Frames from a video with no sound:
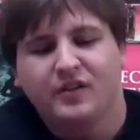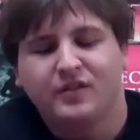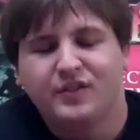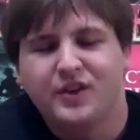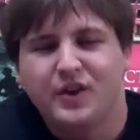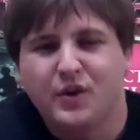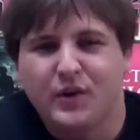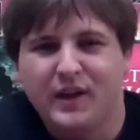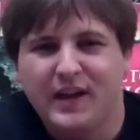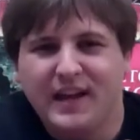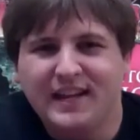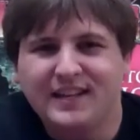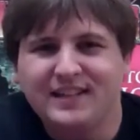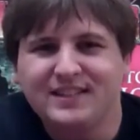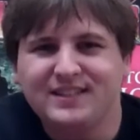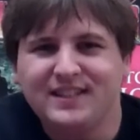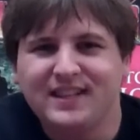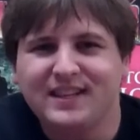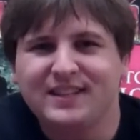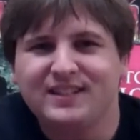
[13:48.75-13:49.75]
Their
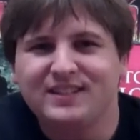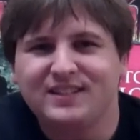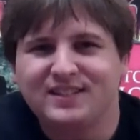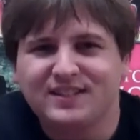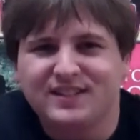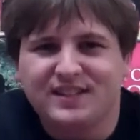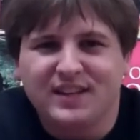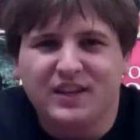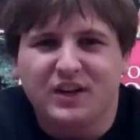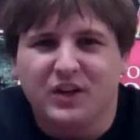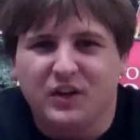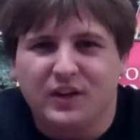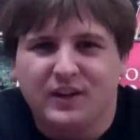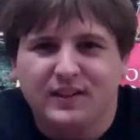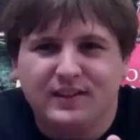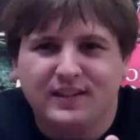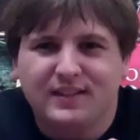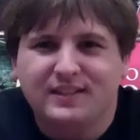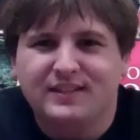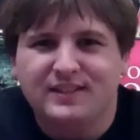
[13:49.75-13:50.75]
intense skill
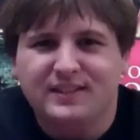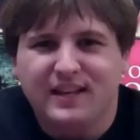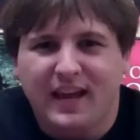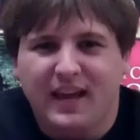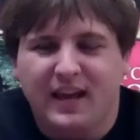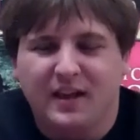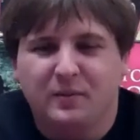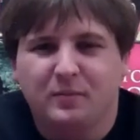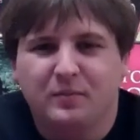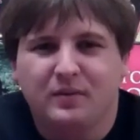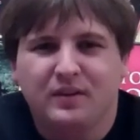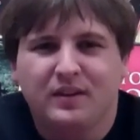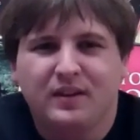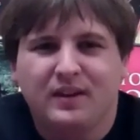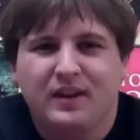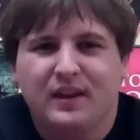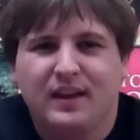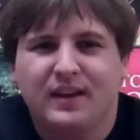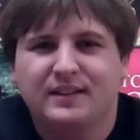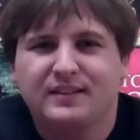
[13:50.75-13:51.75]
in this game
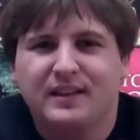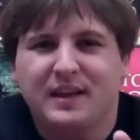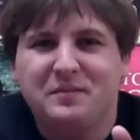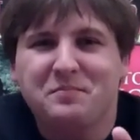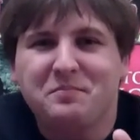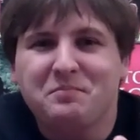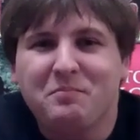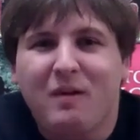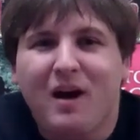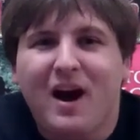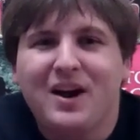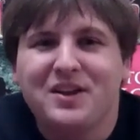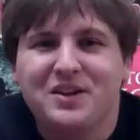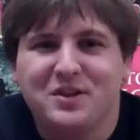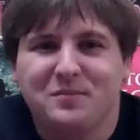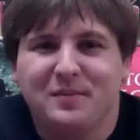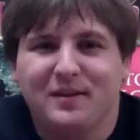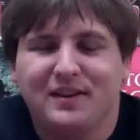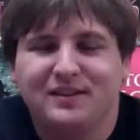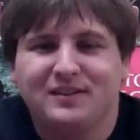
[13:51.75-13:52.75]
is a
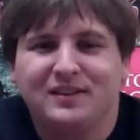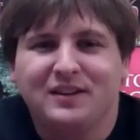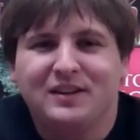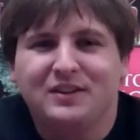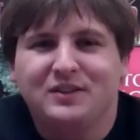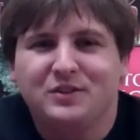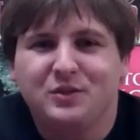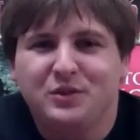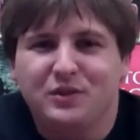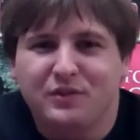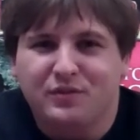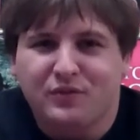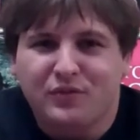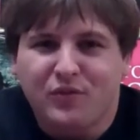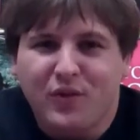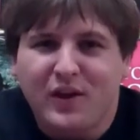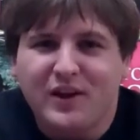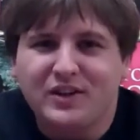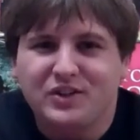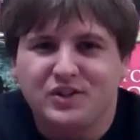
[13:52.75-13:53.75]
monument to the
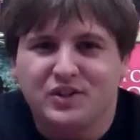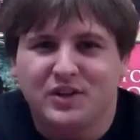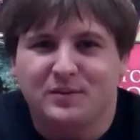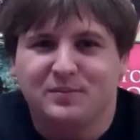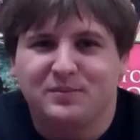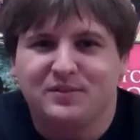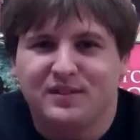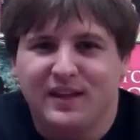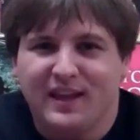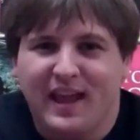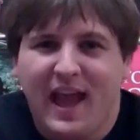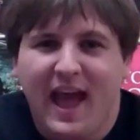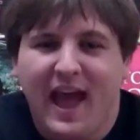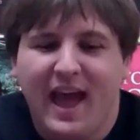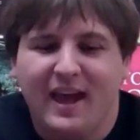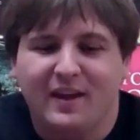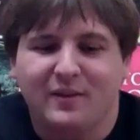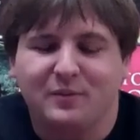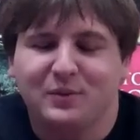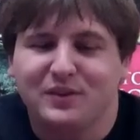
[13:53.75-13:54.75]
friendships they
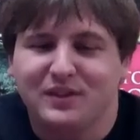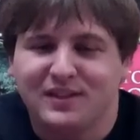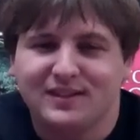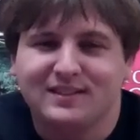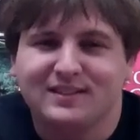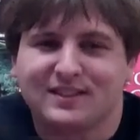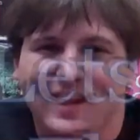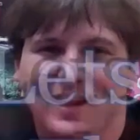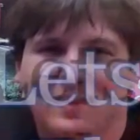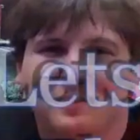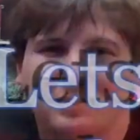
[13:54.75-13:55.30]
had when this game